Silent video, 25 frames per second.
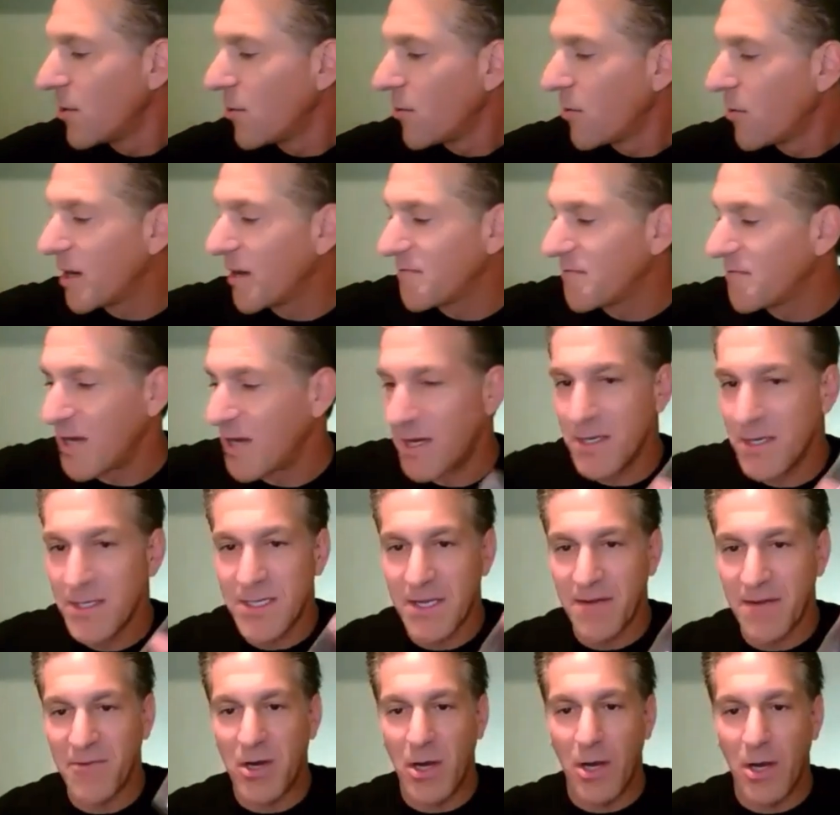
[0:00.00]
What I've done is
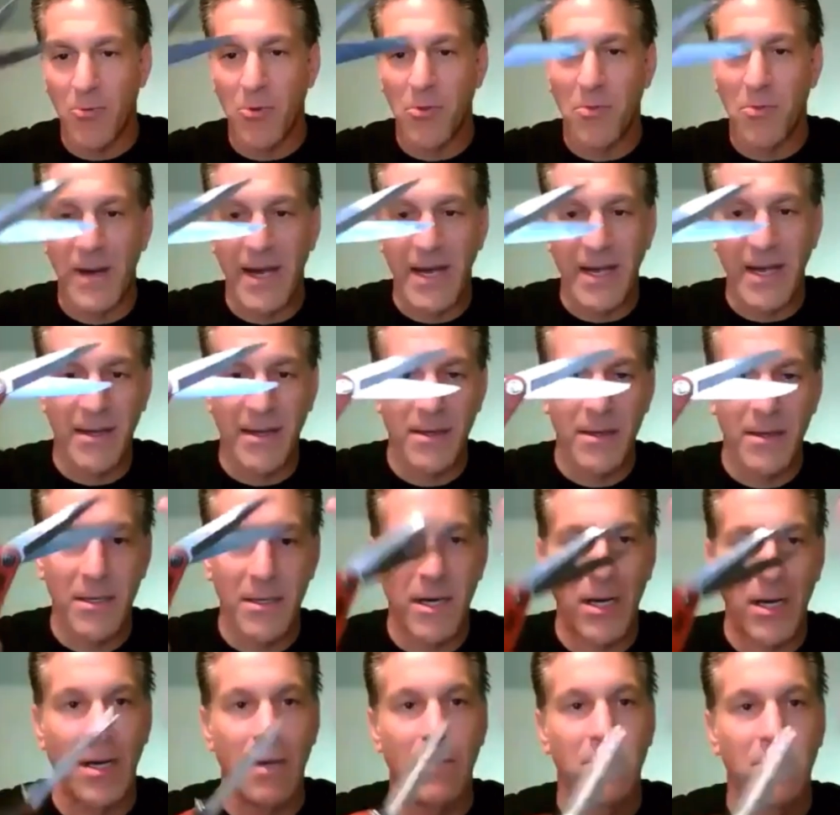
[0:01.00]
I've gone with my
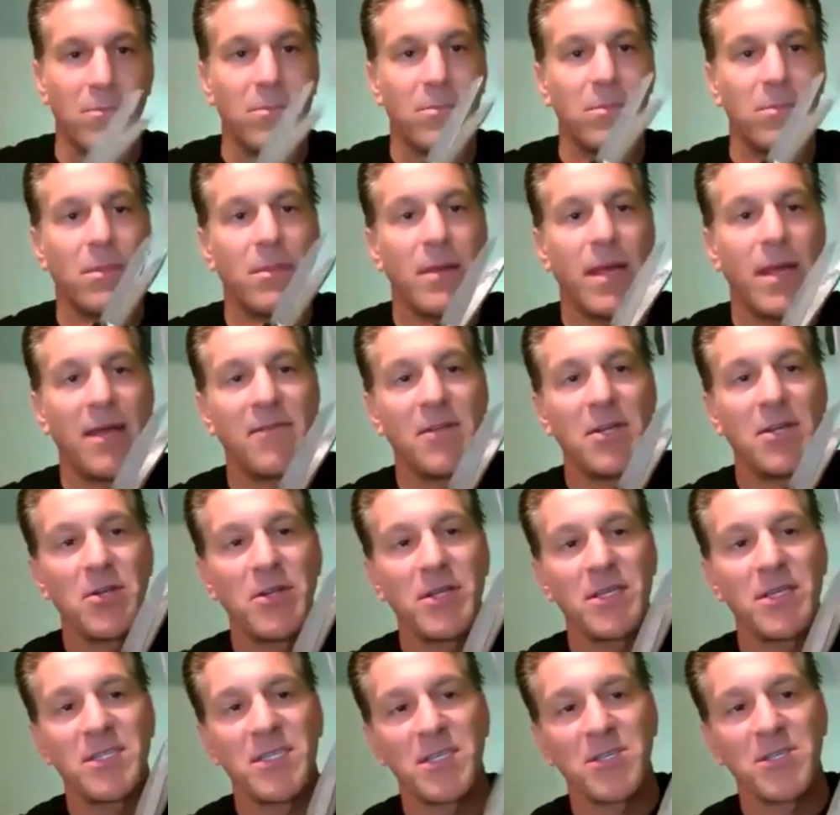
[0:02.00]
um, heavy
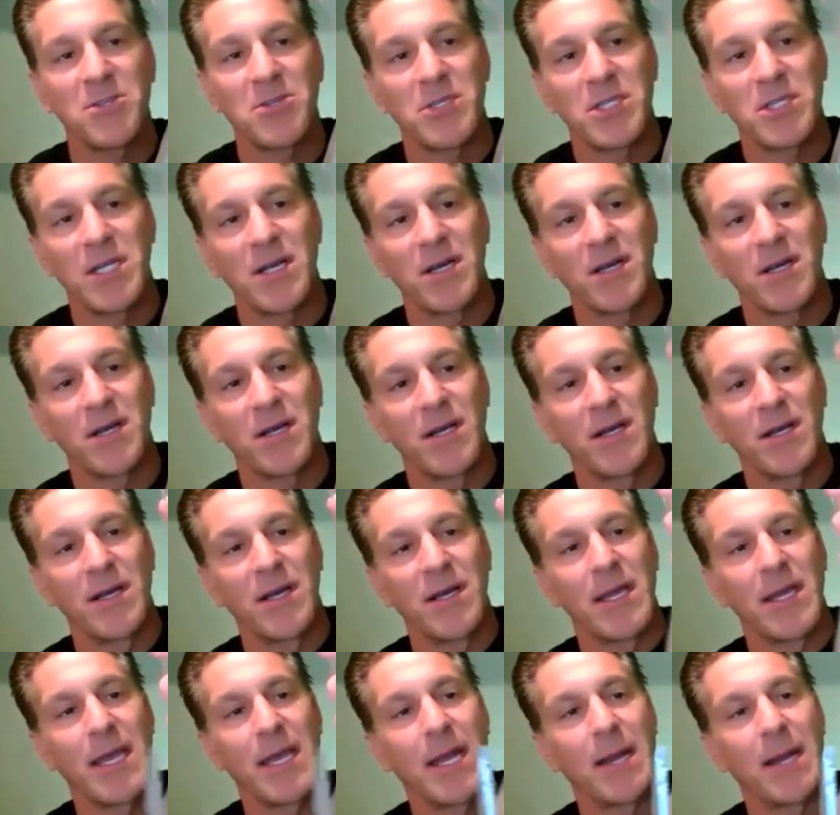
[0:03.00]
duty scissors here,
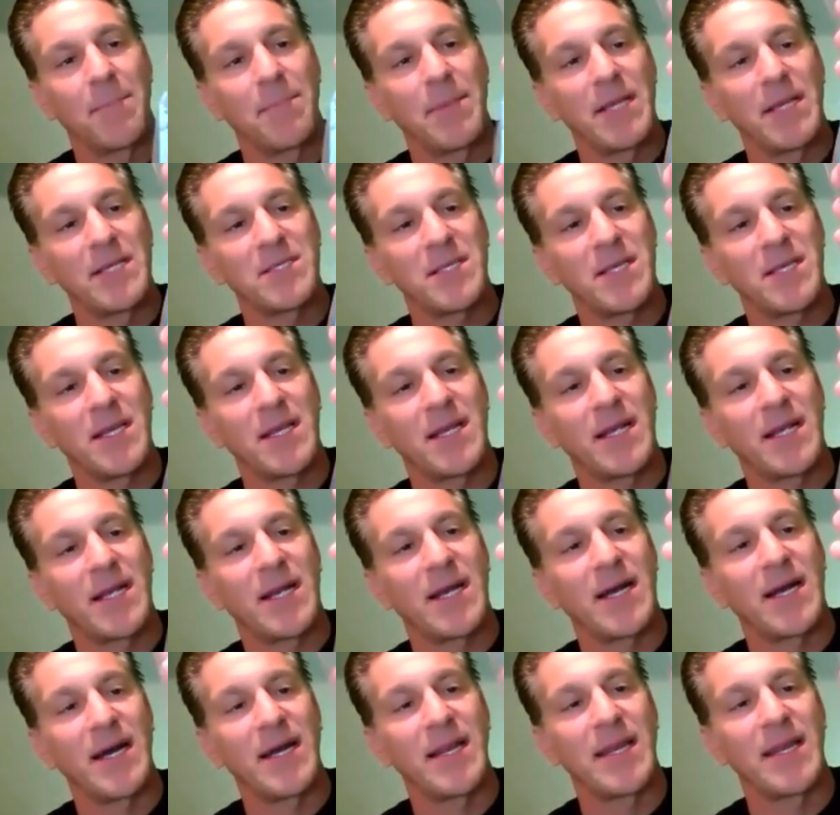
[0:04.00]
and I'm basically
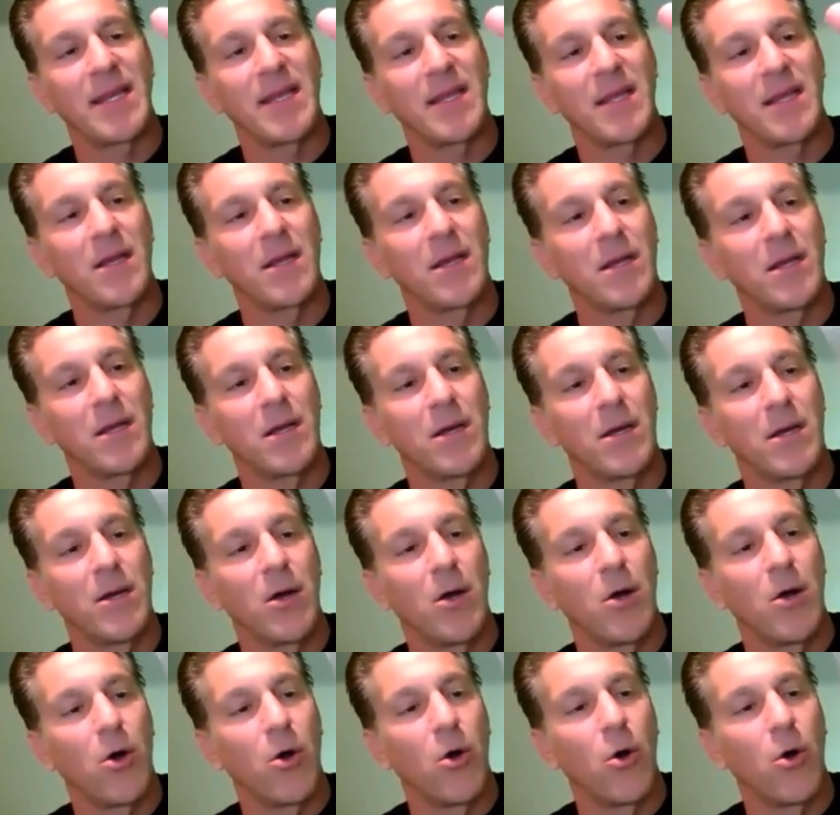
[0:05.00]
cutting
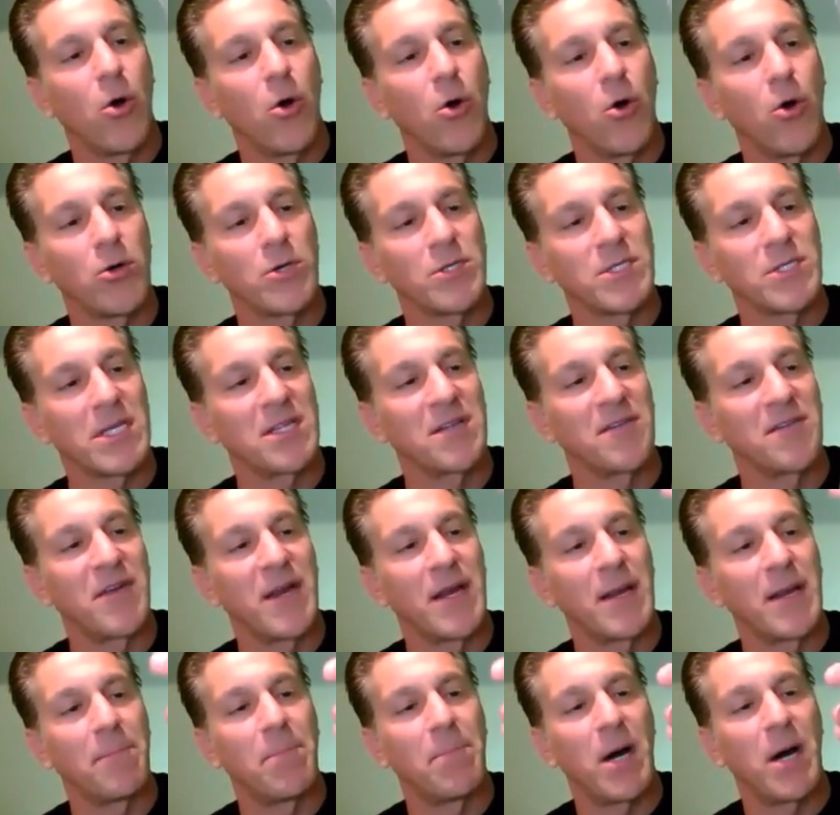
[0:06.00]
holes at the
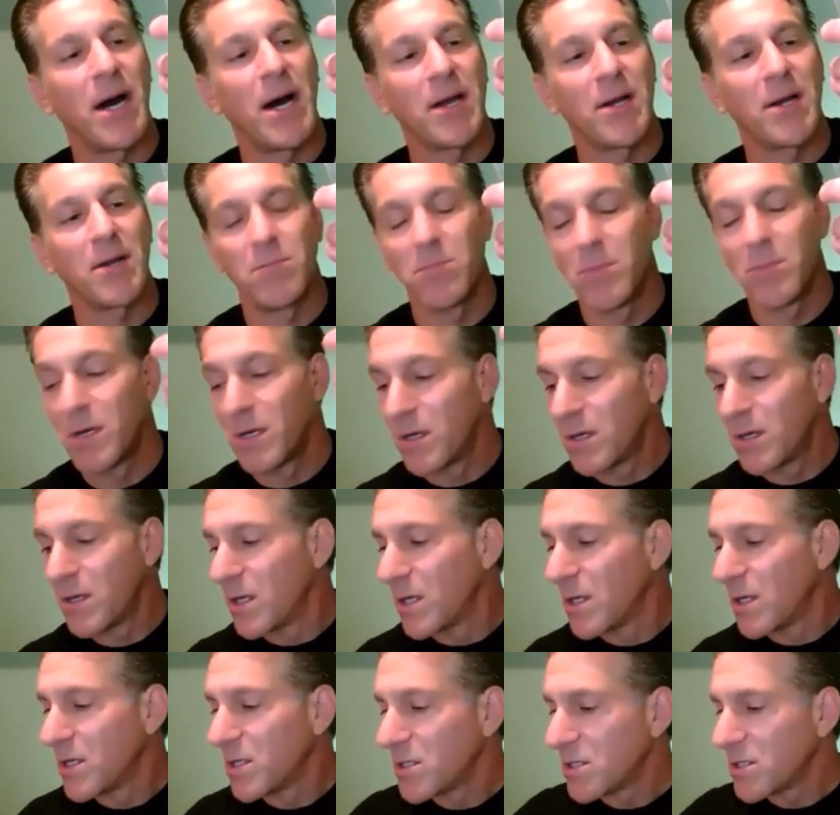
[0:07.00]
very bottom
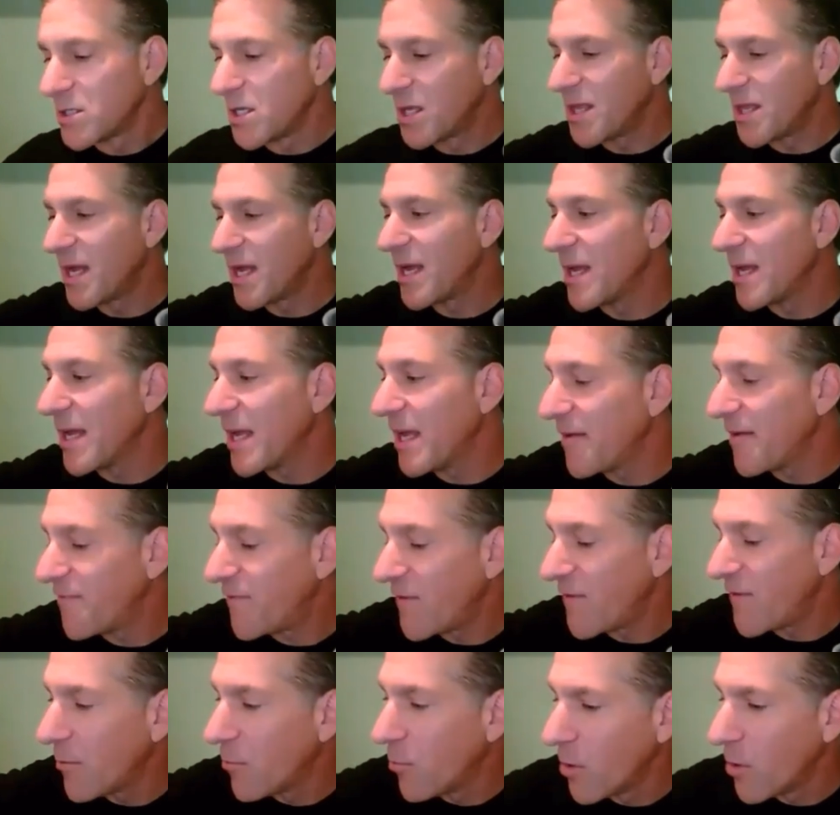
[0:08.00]
so that if
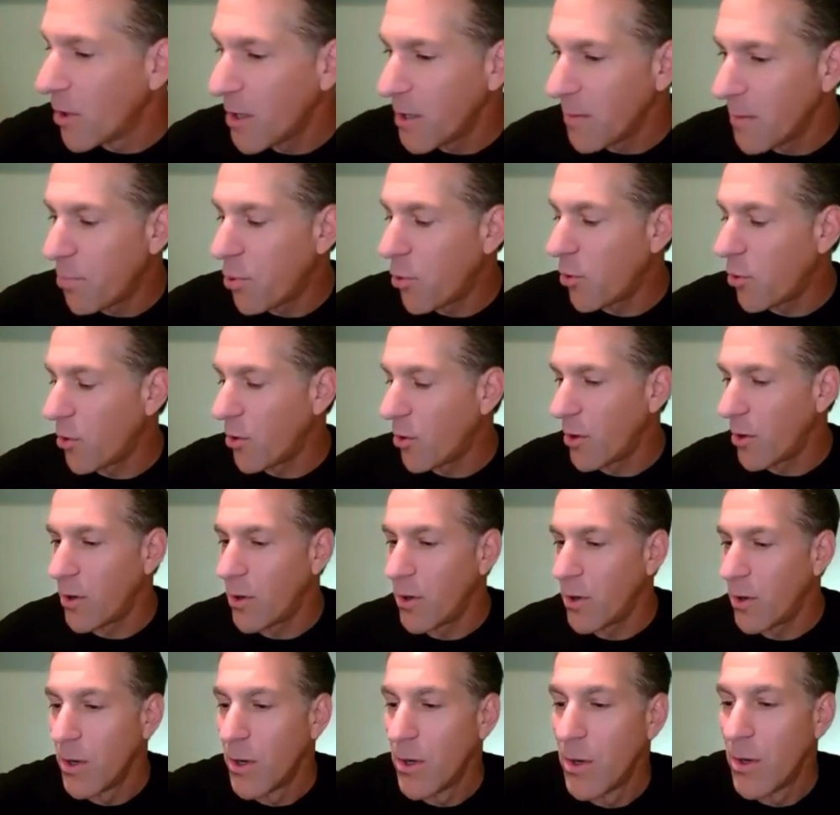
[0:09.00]
I were to
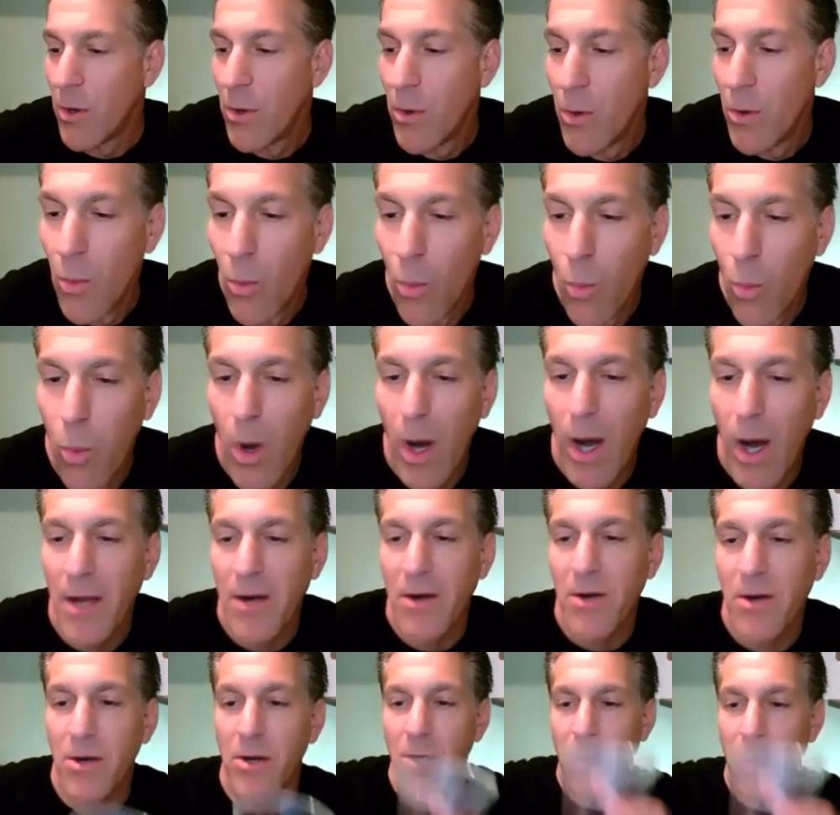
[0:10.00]
pour
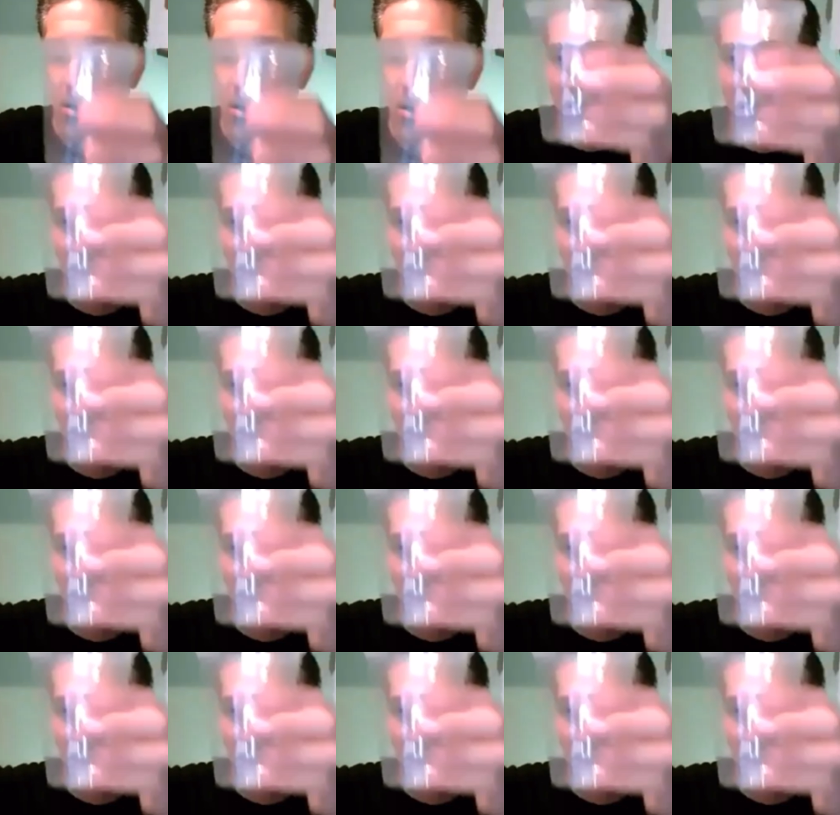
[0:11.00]
water